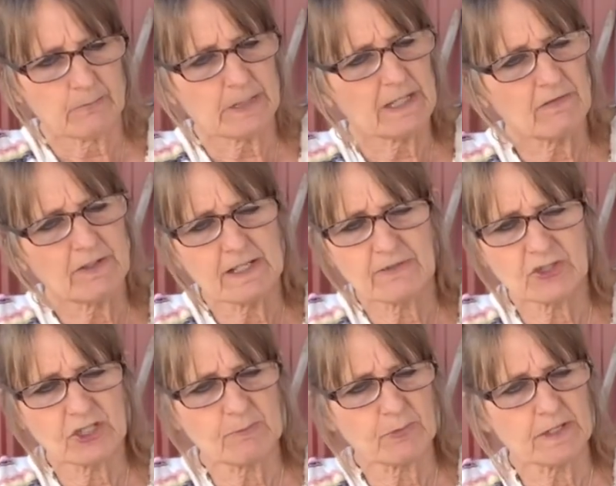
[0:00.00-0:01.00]
but even if
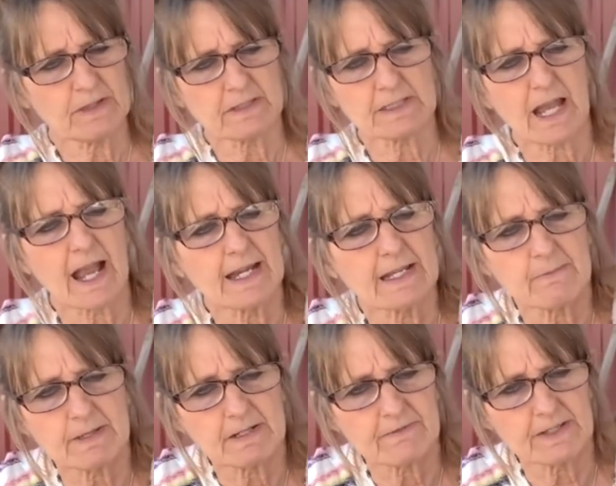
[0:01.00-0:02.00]
she breathes a tiny
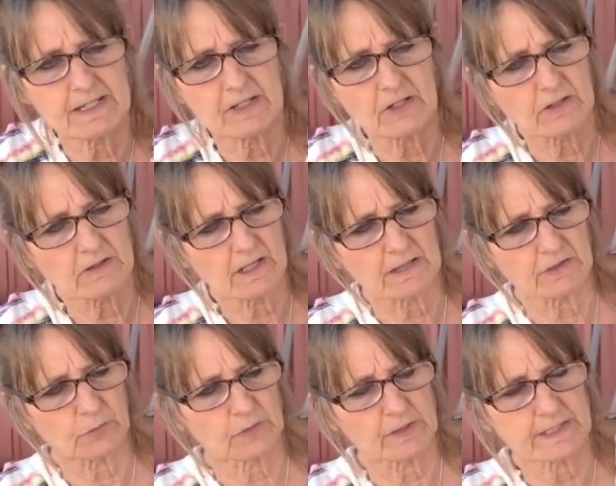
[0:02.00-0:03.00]
bit of it, her
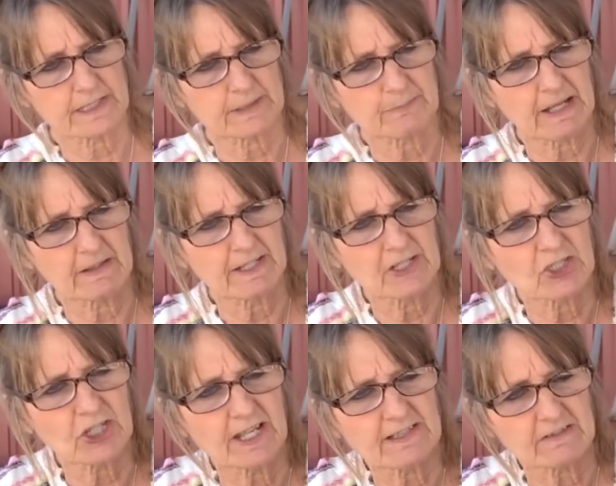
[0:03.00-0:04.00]
lungs will expel it
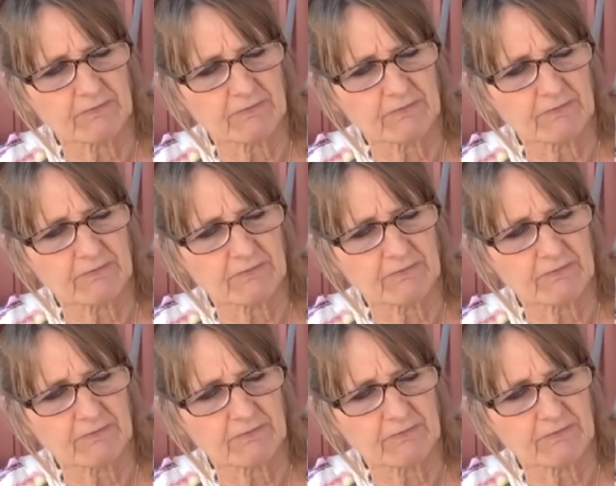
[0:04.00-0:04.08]
just